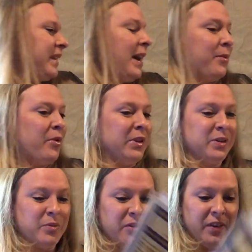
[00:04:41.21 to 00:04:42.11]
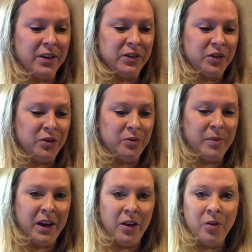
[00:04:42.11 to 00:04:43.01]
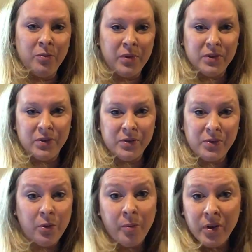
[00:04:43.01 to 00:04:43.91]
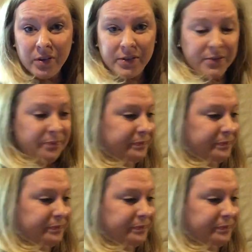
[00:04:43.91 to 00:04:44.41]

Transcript: I'm going to move on to my own personal school books.